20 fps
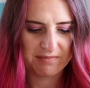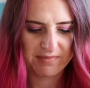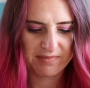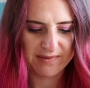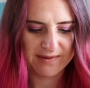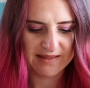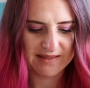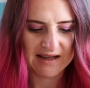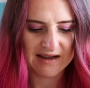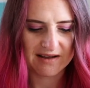
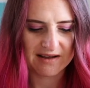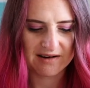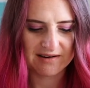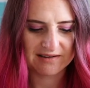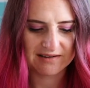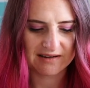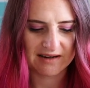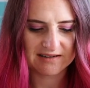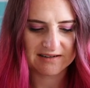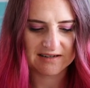but that colour
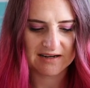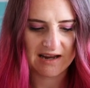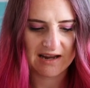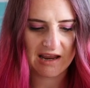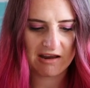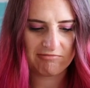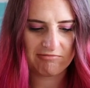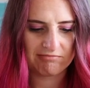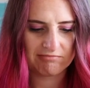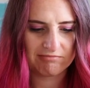is
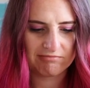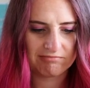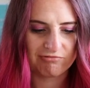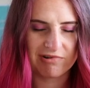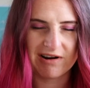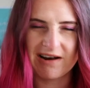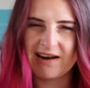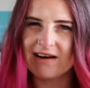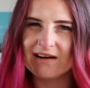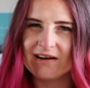actually
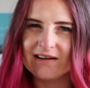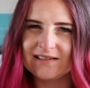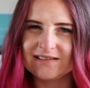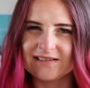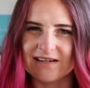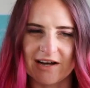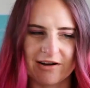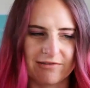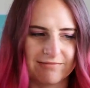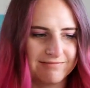really nice now.